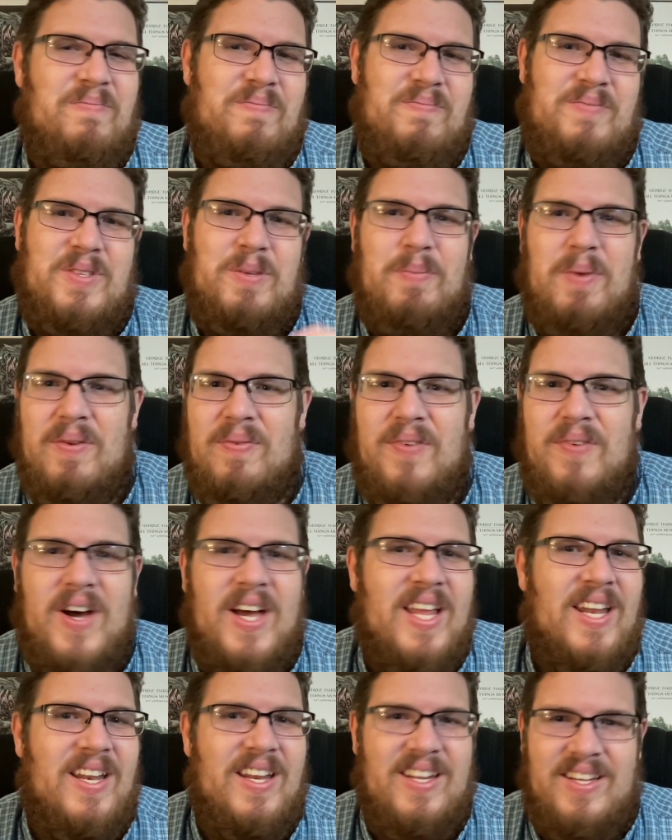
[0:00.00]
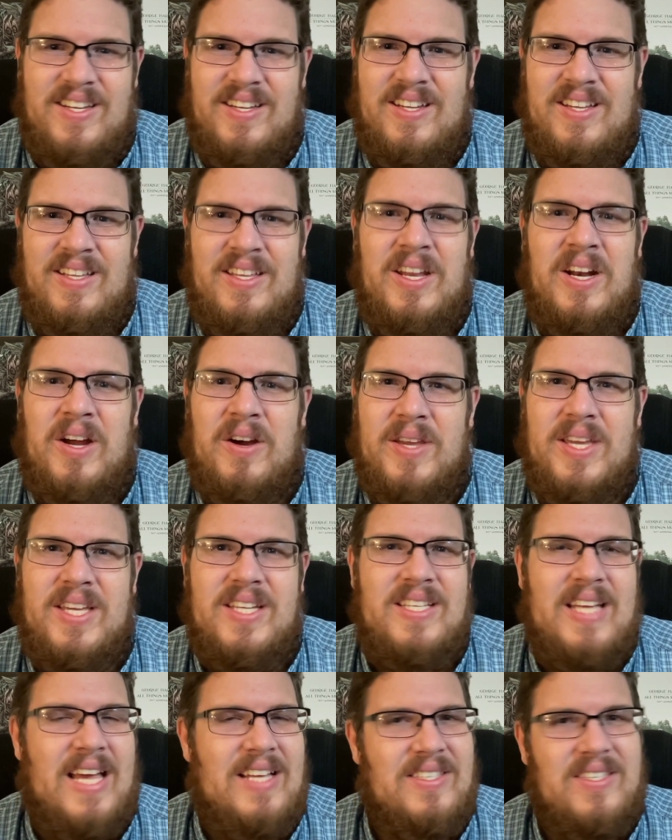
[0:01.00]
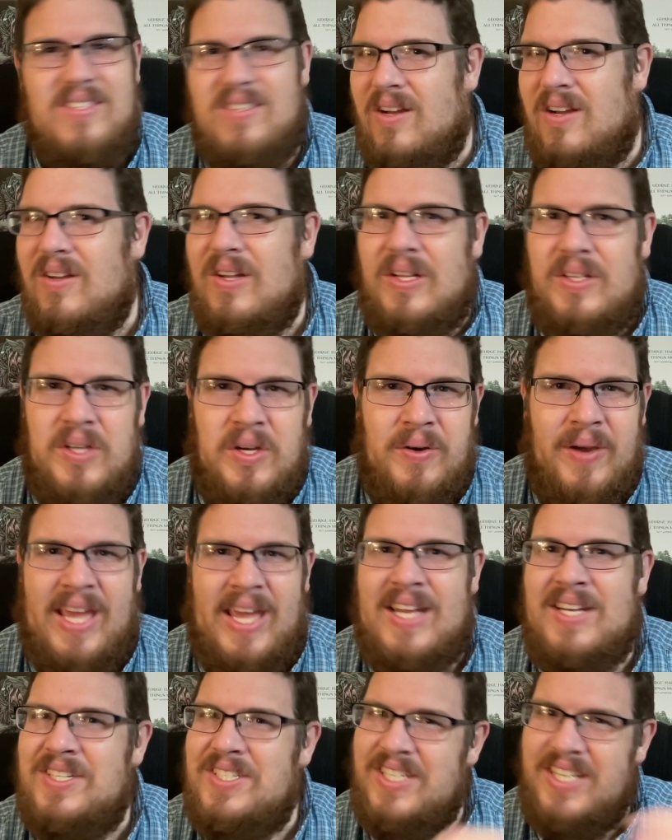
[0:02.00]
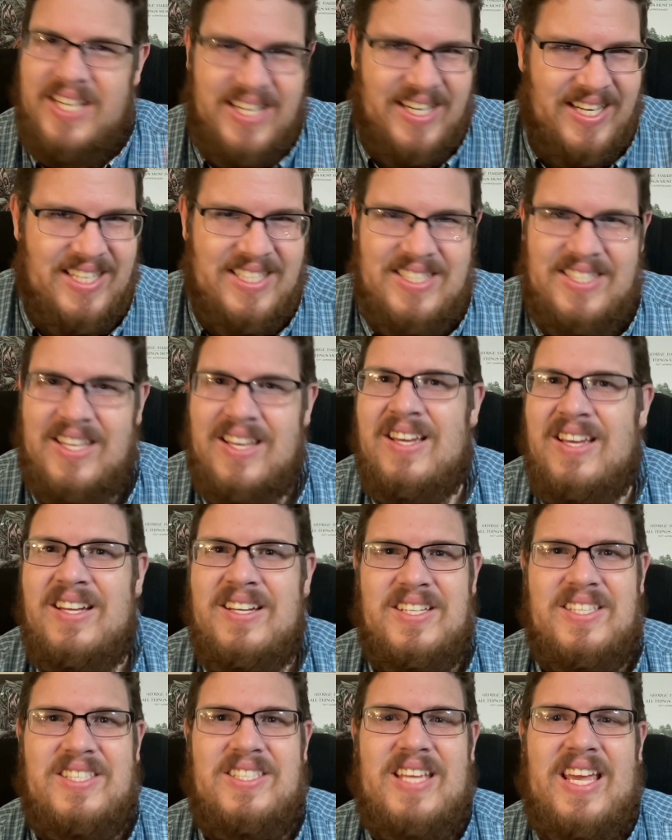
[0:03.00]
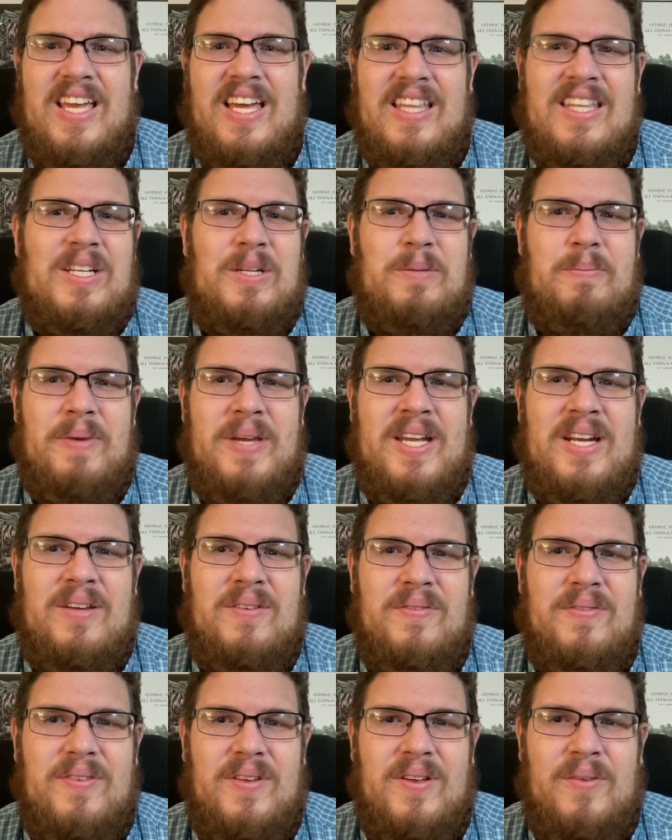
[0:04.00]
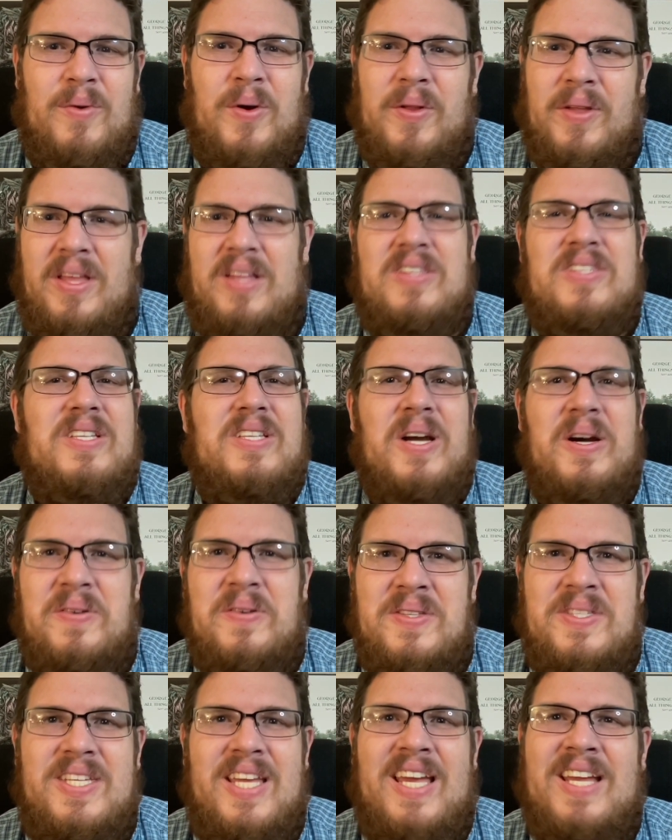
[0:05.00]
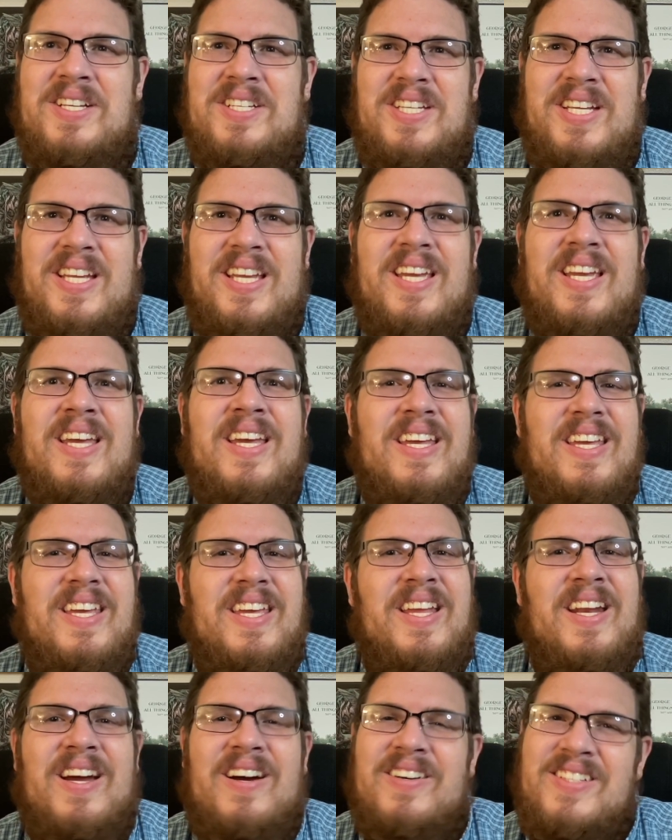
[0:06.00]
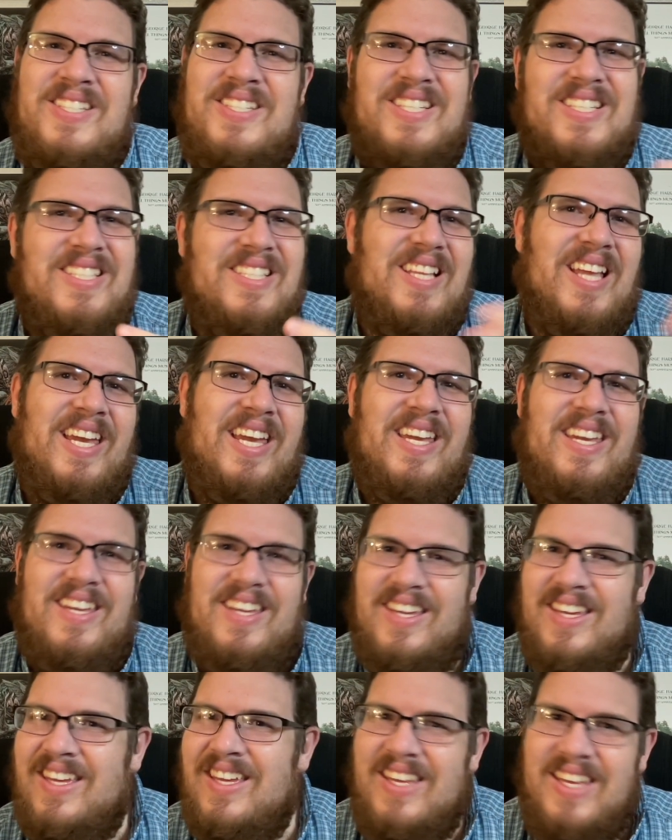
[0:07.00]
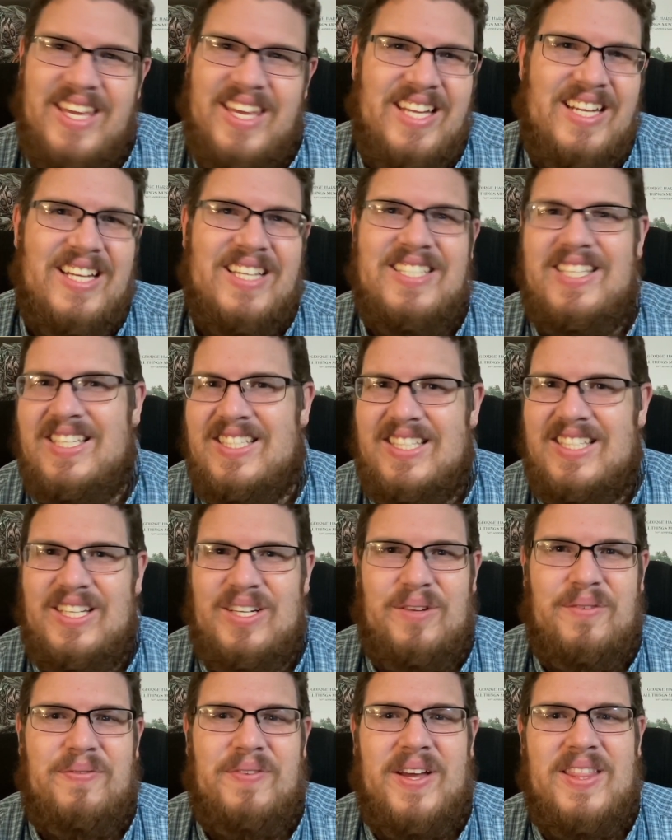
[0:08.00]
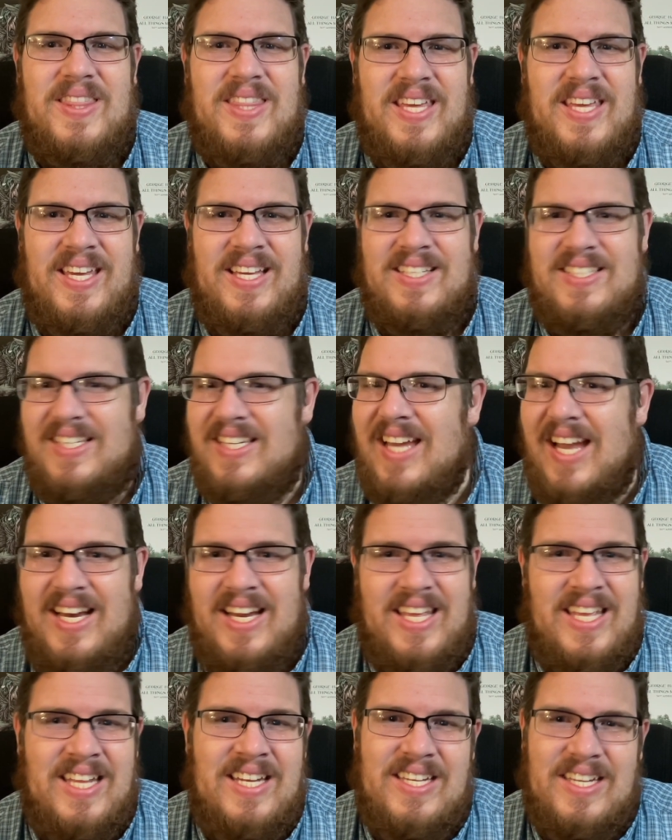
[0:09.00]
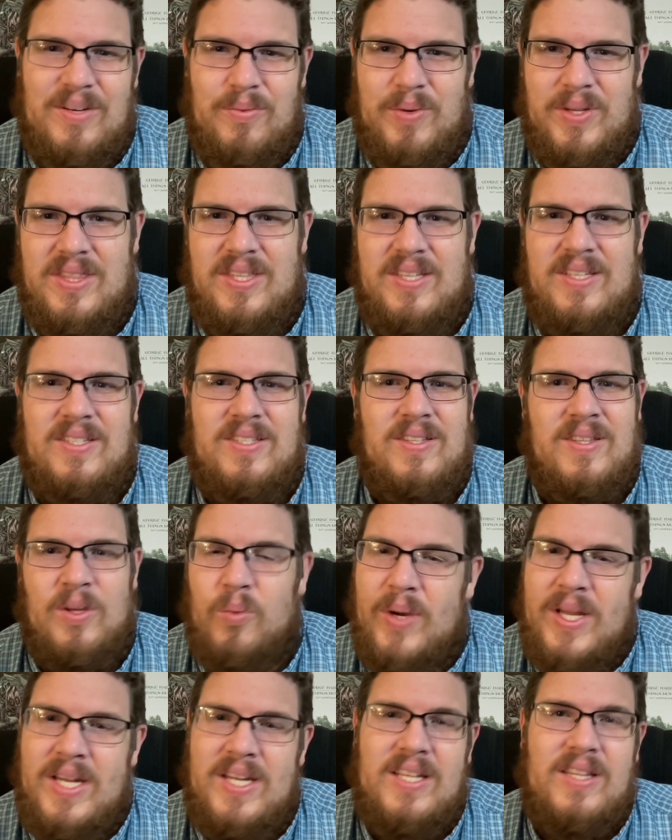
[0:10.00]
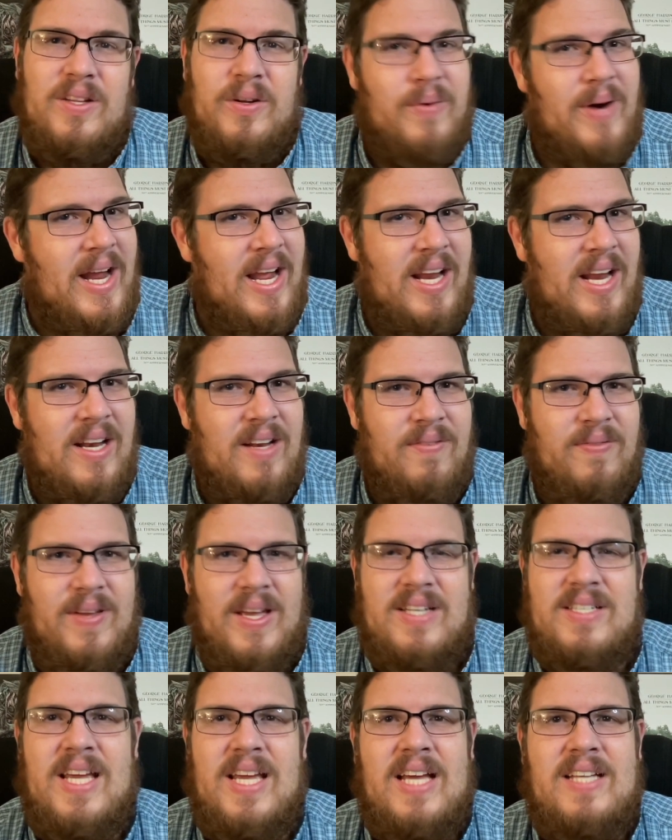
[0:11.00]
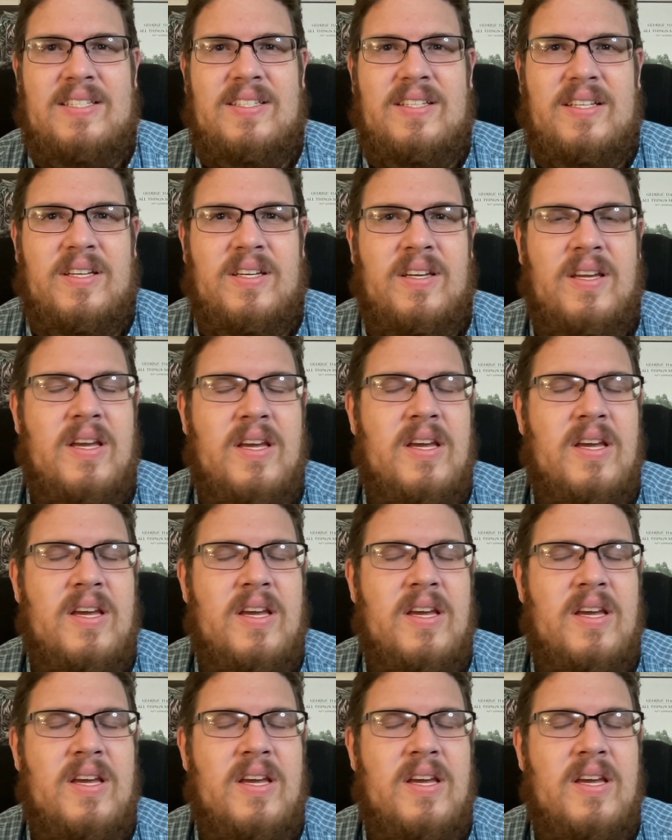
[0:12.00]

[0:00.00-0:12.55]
to be fun. And he has a song called Oh Angie, and he's just sang a little bit of Rolling Stones Angie. It's just he does these little fun things, and kind of ended with the Wind and the Rain, a fantastic